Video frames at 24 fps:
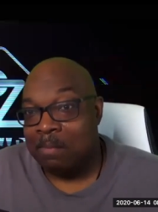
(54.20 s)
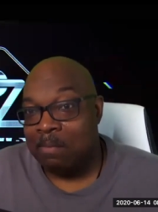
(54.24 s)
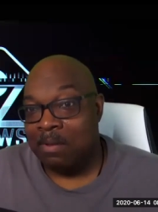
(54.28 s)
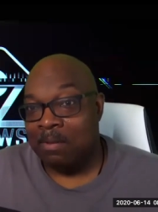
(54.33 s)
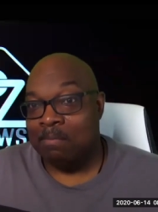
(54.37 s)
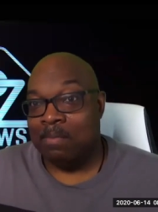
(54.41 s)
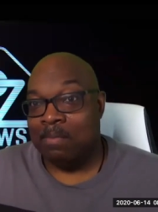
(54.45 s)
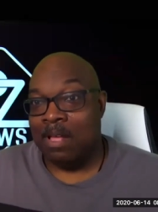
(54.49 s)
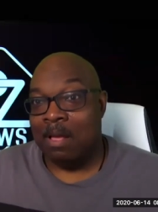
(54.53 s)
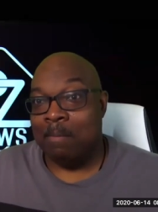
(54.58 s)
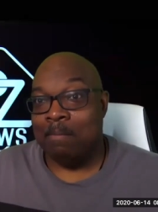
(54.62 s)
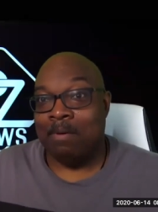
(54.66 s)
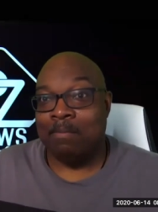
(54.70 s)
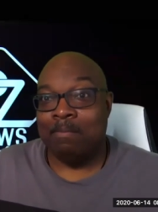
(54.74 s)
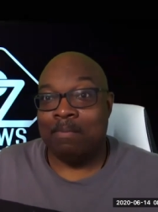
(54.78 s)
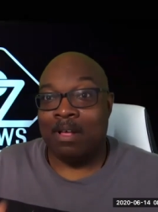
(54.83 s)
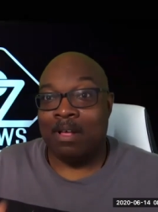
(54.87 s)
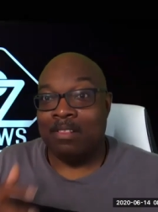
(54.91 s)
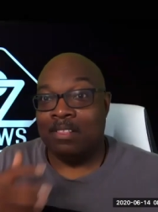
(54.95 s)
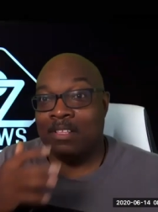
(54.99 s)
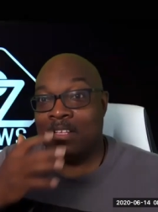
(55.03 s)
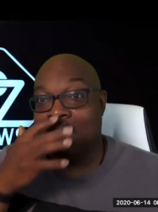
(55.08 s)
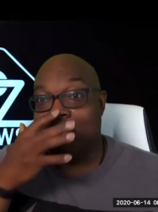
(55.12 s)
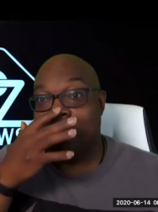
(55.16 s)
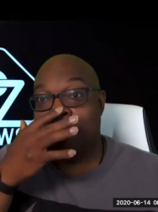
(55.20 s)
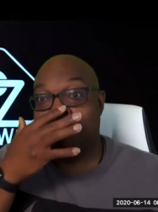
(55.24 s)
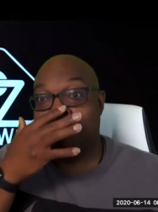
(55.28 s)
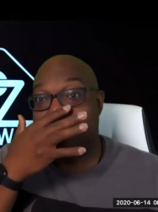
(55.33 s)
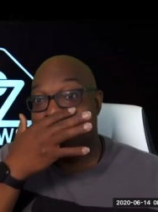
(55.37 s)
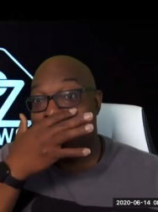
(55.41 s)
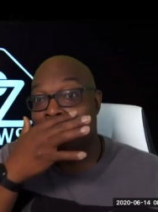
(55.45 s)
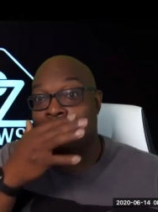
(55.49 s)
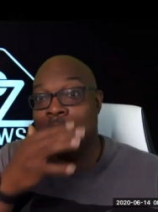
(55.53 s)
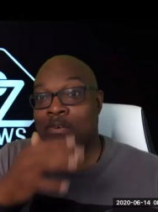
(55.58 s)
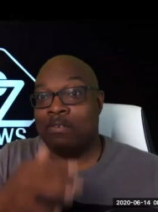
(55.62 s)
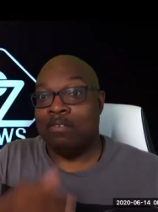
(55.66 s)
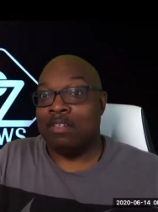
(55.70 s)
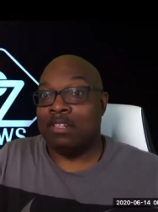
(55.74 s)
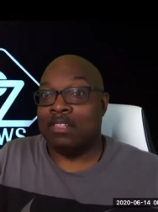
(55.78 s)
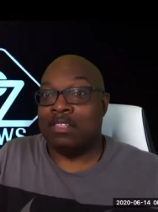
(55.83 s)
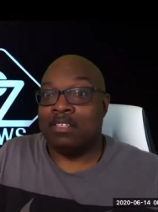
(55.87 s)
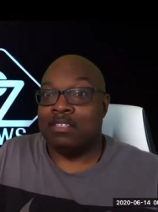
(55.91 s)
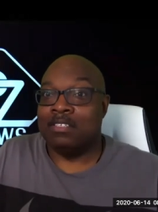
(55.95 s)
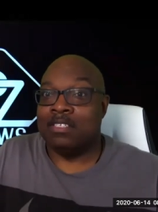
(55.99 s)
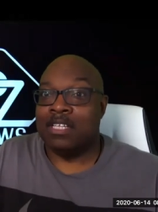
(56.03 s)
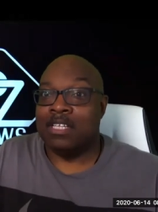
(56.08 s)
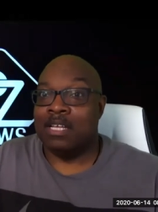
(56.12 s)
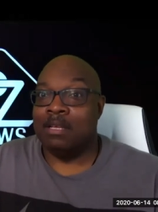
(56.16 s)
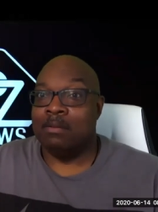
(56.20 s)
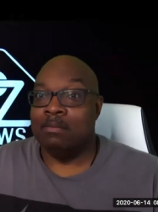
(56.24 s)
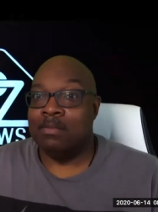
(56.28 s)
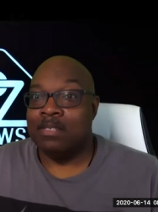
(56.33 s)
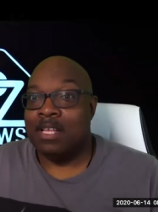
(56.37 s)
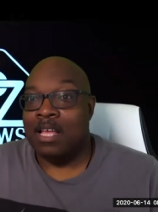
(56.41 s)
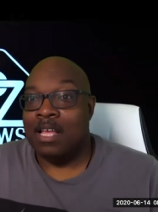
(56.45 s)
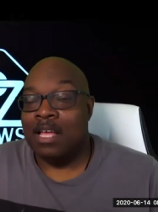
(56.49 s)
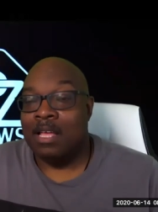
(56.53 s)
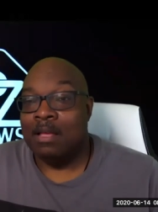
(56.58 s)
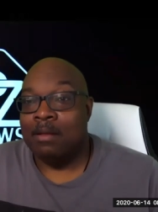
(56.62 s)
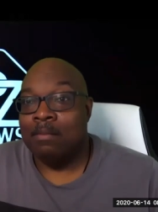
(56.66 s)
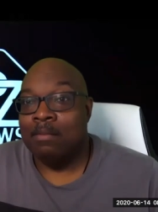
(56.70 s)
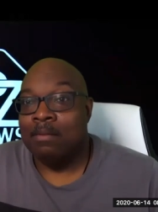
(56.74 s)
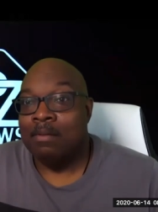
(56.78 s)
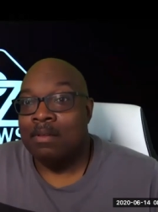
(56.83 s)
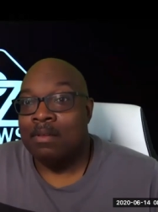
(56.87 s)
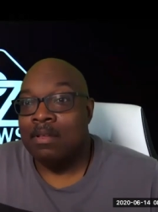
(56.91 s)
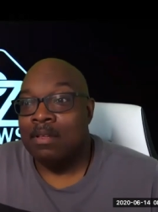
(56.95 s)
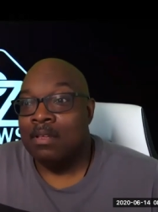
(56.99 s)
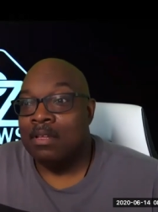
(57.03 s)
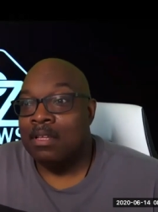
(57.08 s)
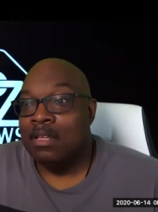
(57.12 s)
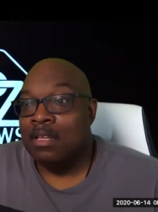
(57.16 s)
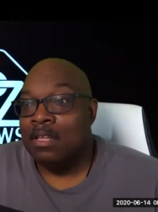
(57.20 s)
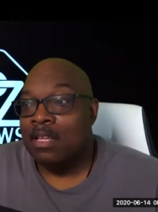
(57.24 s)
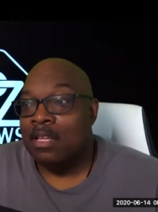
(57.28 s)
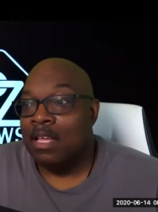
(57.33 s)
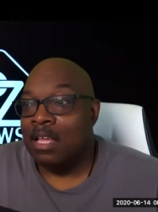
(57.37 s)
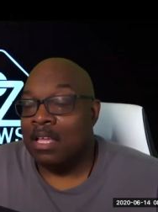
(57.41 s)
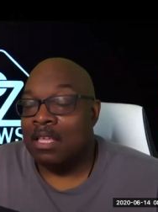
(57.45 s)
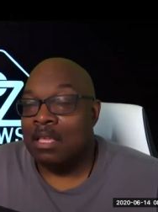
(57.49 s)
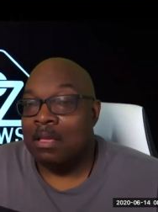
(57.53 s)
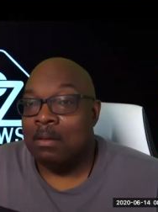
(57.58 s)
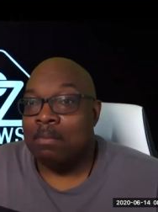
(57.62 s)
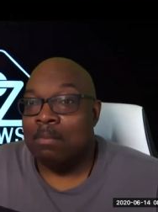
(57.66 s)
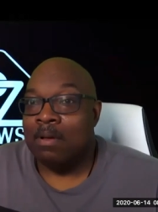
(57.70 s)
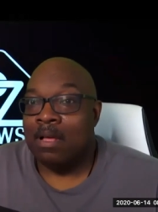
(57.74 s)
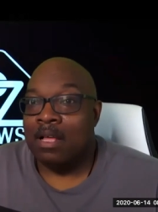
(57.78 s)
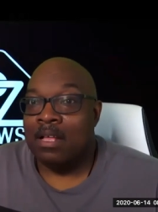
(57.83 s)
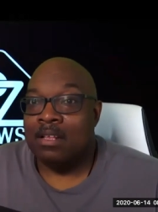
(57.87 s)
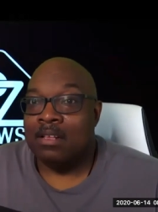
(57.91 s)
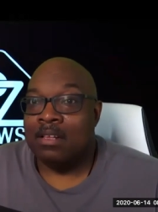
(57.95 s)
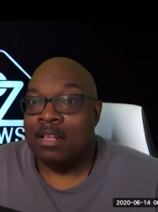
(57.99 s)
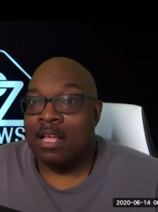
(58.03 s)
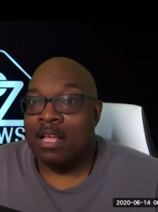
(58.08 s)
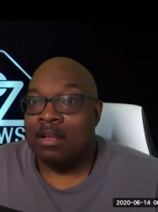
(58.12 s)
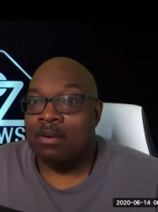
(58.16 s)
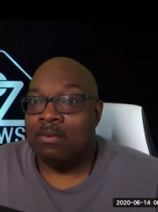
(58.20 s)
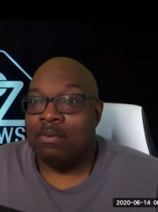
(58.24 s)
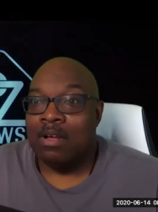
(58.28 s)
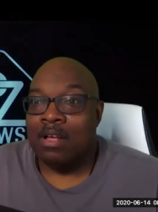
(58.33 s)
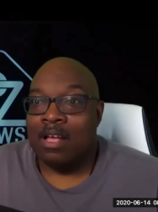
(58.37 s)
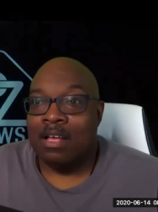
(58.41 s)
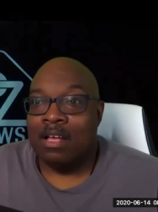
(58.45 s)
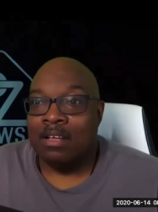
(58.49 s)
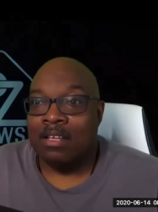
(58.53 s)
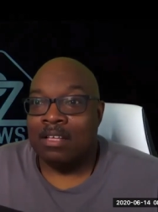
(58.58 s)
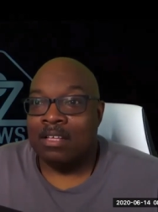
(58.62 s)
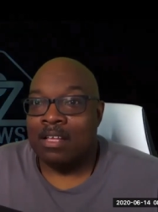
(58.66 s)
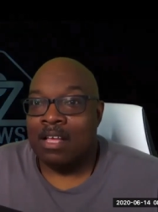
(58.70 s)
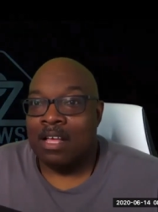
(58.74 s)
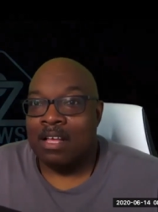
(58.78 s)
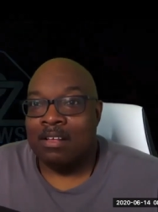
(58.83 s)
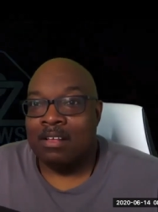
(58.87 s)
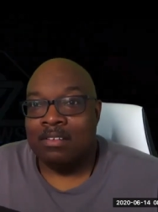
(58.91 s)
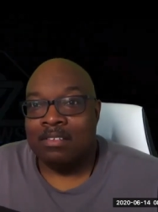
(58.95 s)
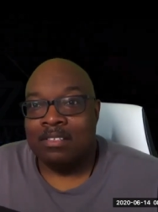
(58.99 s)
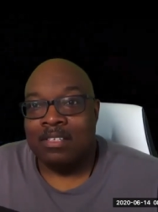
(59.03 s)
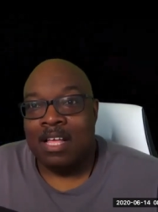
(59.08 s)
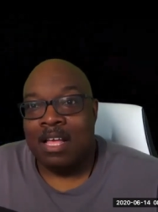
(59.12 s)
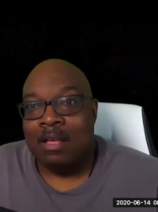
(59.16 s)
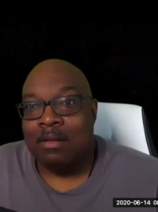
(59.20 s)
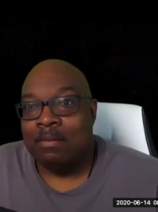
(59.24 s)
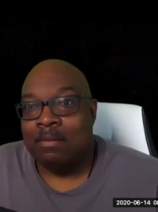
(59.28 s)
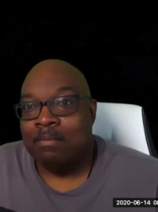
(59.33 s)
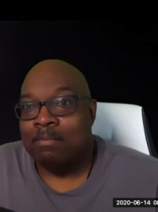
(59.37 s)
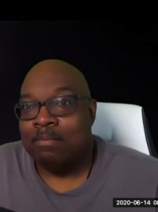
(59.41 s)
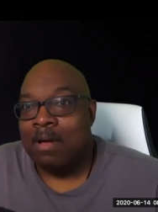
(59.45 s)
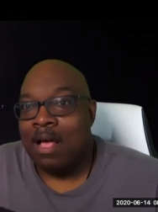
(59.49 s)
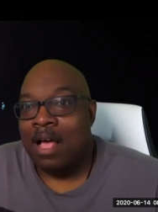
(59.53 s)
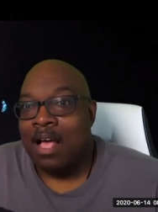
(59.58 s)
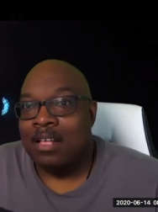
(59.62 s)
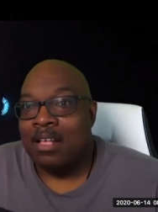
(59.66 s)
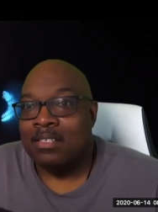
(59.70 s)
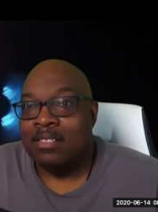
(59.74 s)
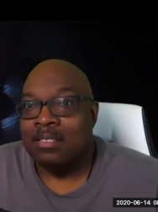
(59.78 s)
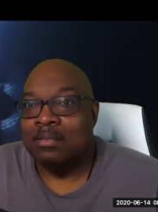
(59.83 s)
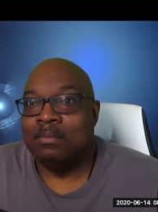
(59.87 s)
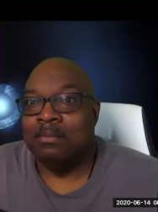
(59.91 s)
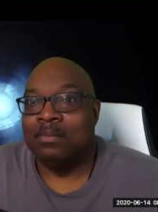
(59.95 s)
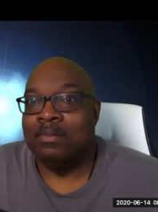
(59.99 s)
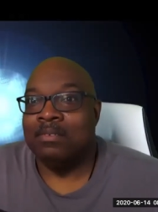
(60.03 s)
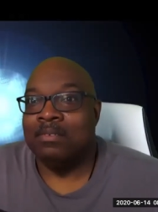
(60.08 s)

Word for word: a, I'm about to cover both at the same time. And you probably like, well, how, how is that possible?